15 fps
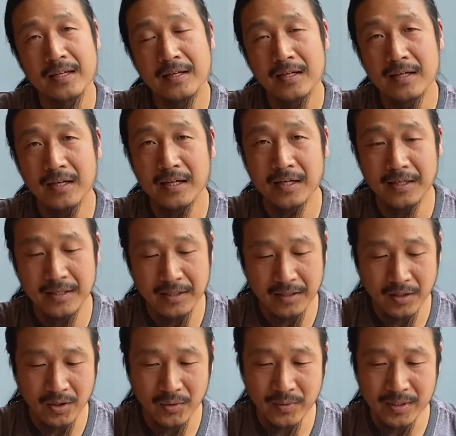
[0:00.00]
and
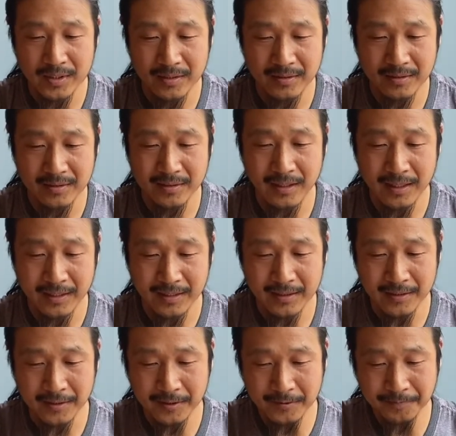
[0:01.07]
always like
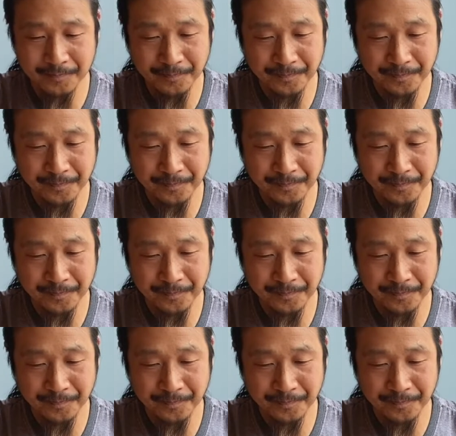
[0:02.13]
I